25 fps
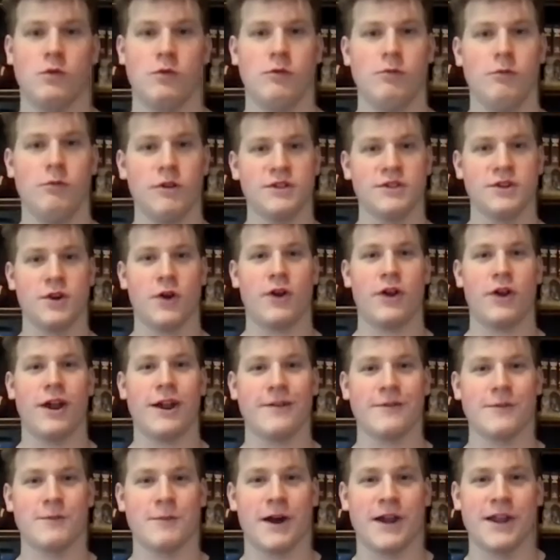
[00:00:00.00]
What is going on,
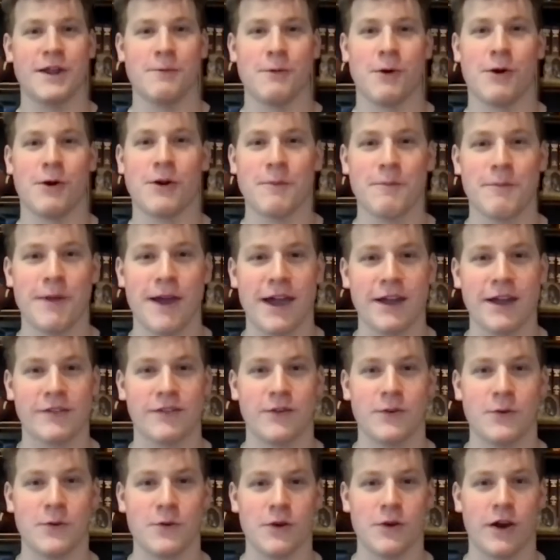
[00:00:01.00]
everybody? Welcome back
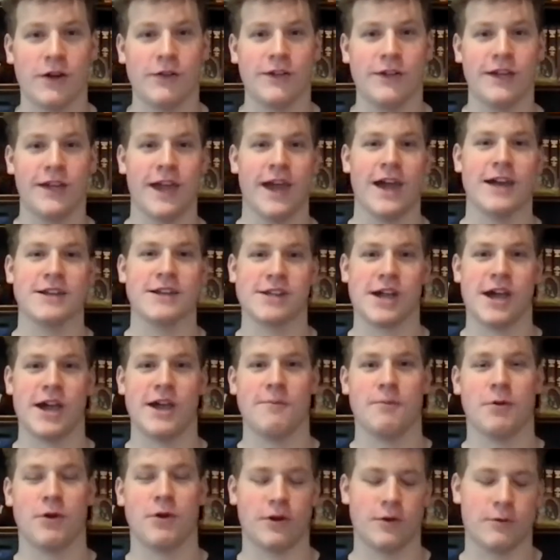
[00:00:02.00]
to EliteCast. I
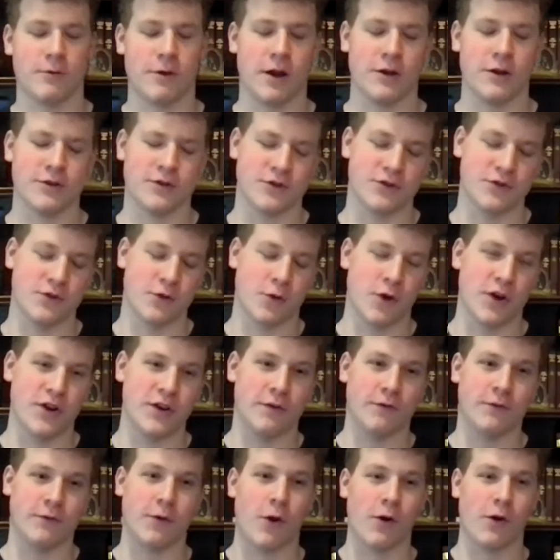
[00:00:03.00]
am Parker Rogers, joined,
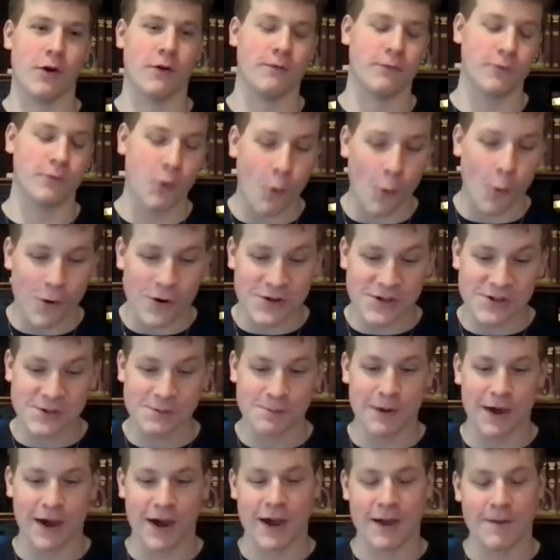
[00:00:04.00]
of course,
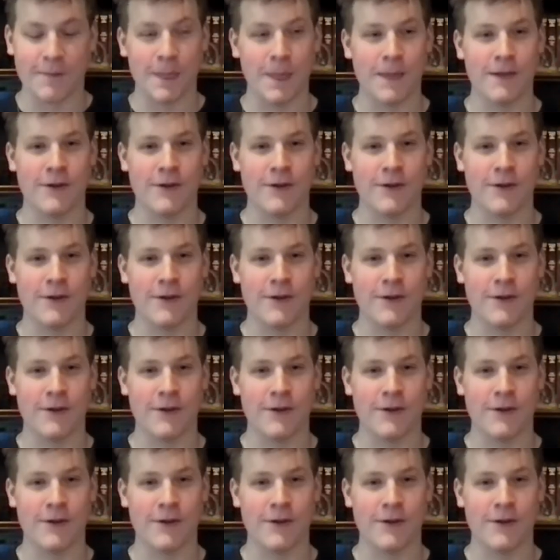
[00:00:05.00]
by.